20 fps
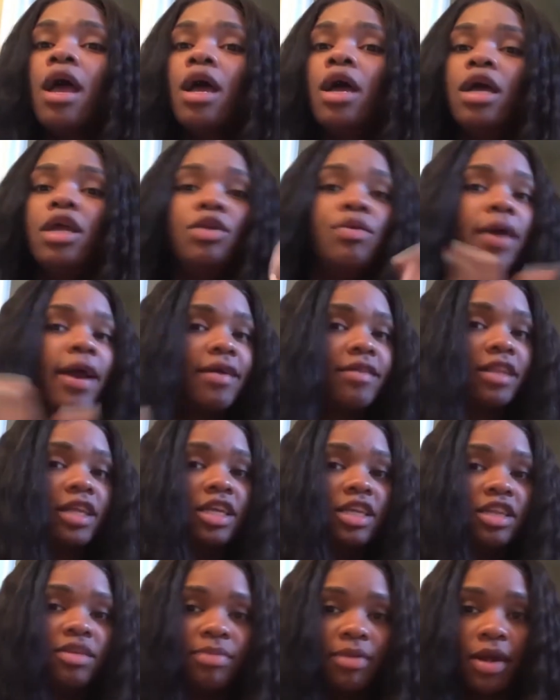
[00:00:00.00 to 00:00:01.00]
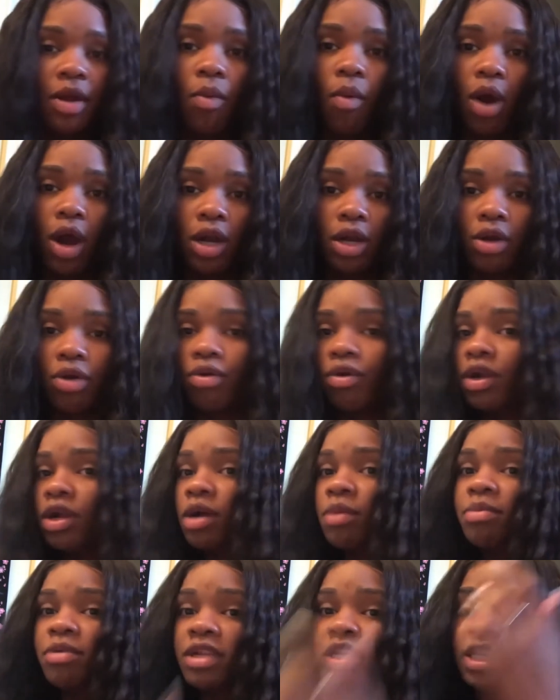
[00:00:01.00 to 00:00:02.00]
you would have to keep spraying water on it or
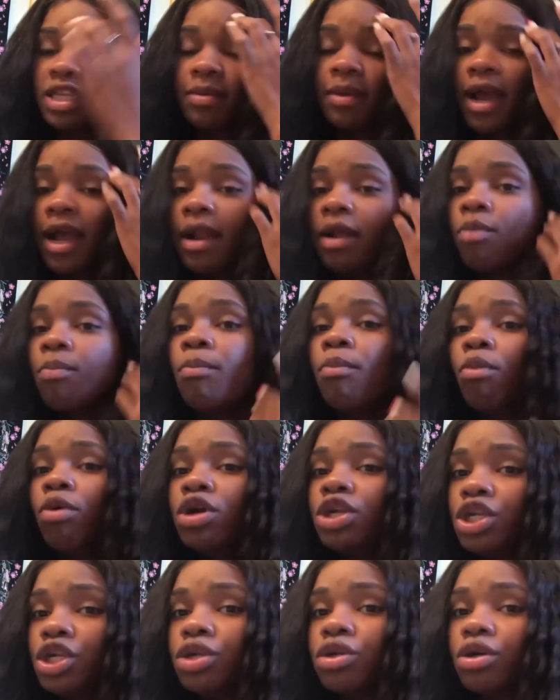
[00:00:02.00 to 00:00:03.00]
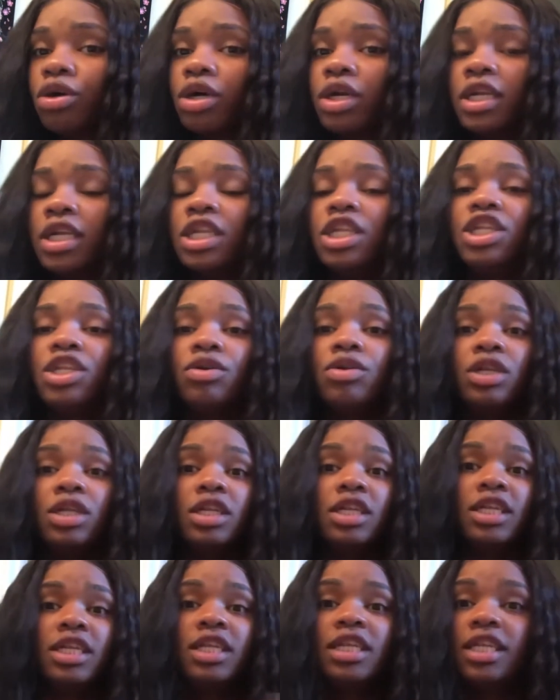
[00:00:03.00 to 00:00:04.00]
putting some kind of moisture on it. So
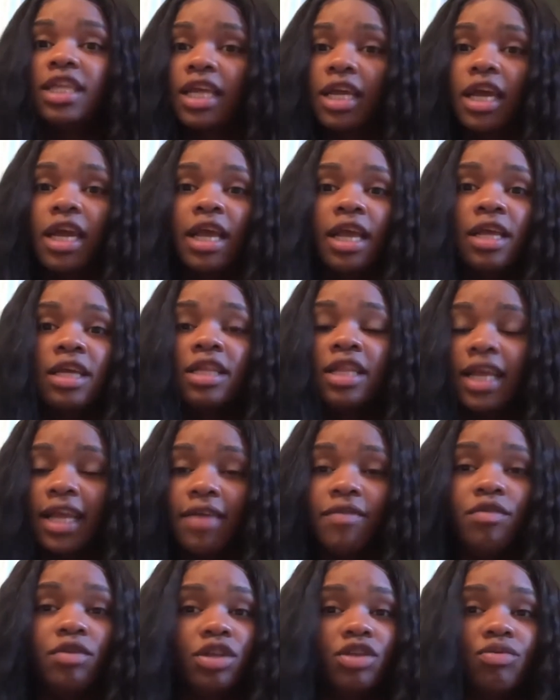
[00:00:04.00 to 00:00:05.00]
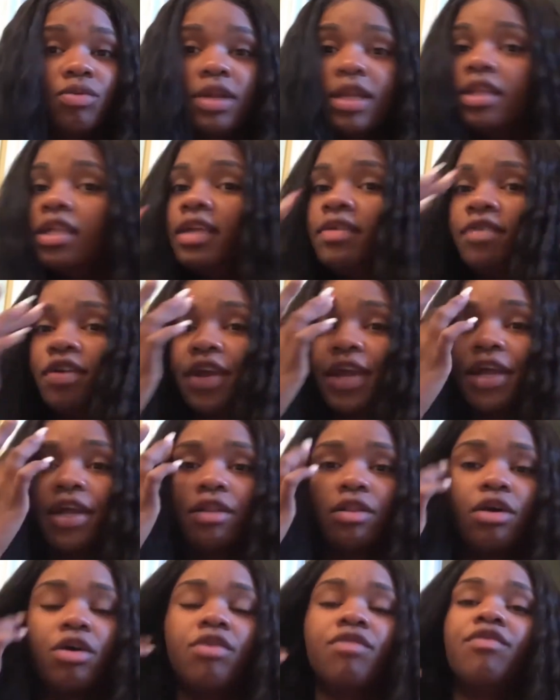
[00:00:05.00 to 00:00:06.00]
this is like if you just want to leave your hair
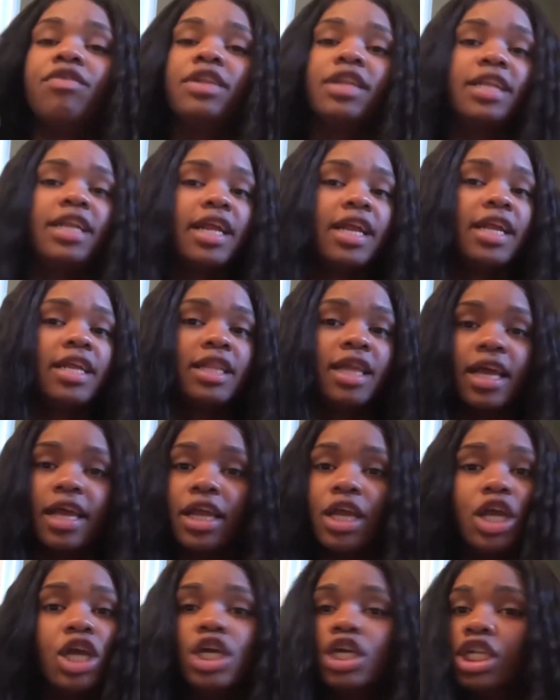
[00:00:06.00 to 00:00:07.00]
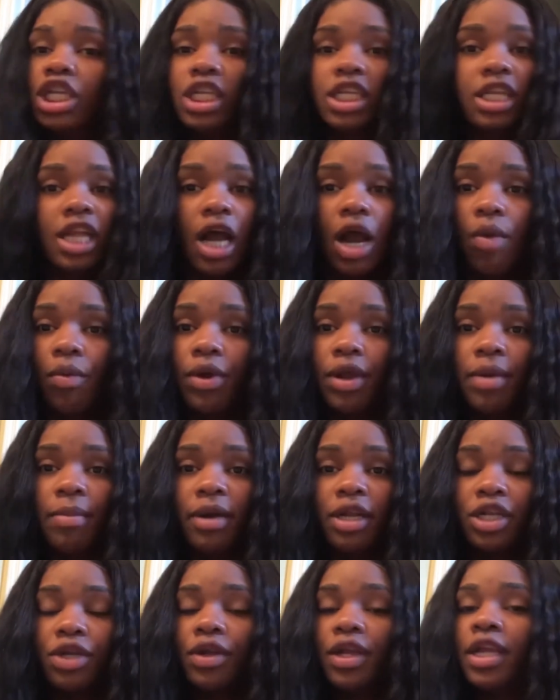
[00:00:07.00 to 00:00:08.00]
long for the day, like just not worry about
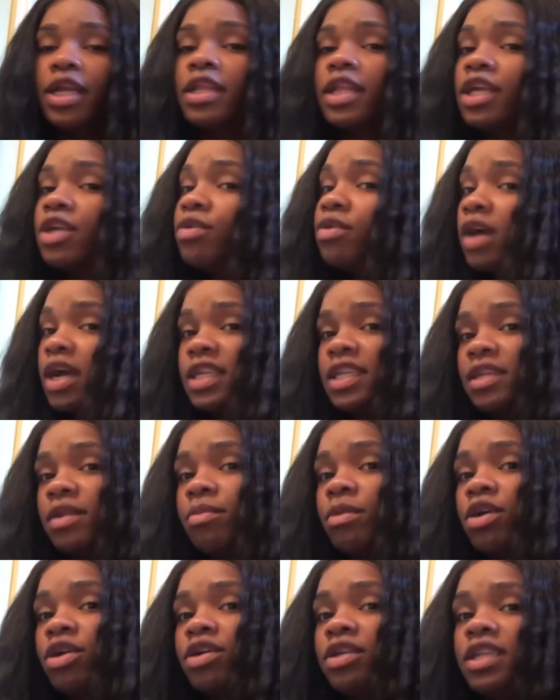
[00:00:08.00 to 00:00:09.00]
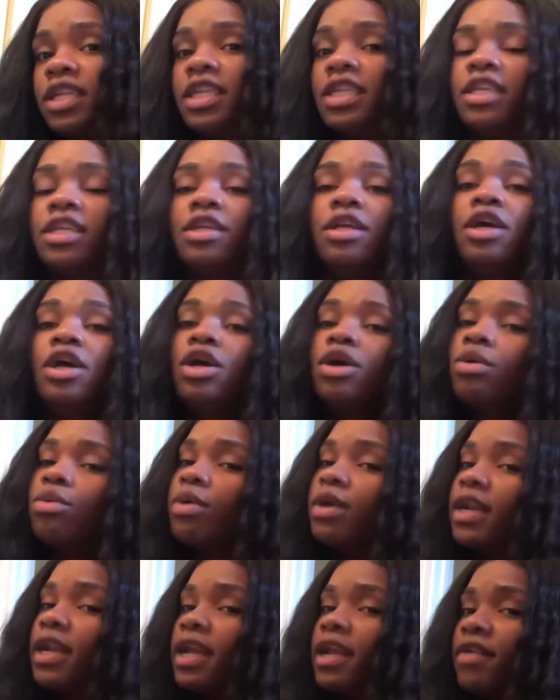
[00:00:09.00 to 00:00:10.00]
your hair. Like, you know how some girls like to run their